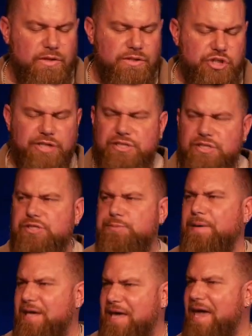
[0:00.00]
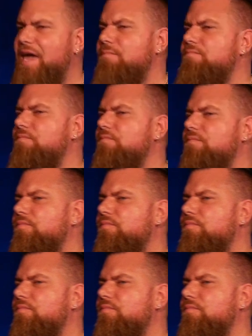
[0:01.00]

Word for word: Jesus became